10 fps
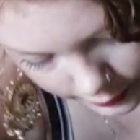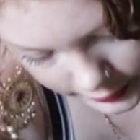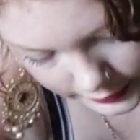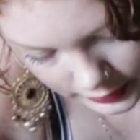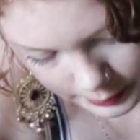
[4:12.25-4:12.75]

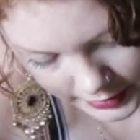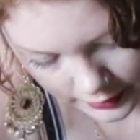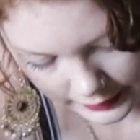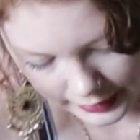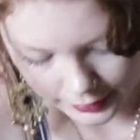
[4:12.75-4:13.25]
really gonna be
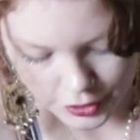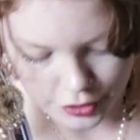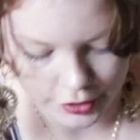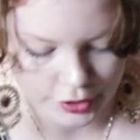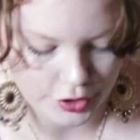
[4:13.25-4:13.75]
all that
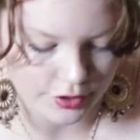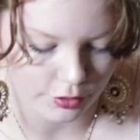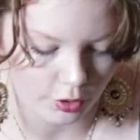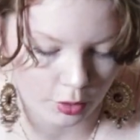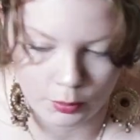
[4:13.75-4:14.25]
extra and just
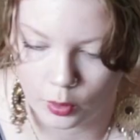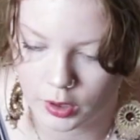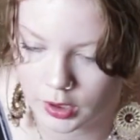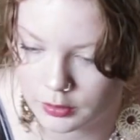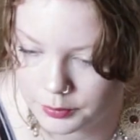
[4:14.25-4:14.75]
grow
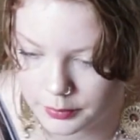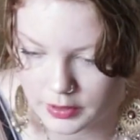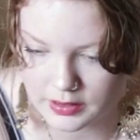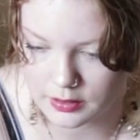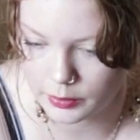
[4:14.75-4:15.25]
more
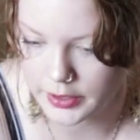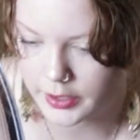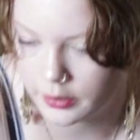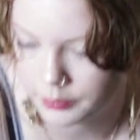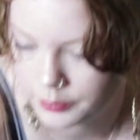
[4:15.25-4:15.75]
this
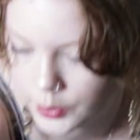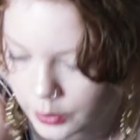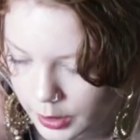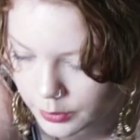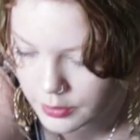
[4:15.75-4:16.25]
winter? Who
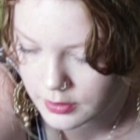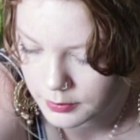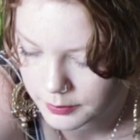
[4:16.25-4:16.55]
knows?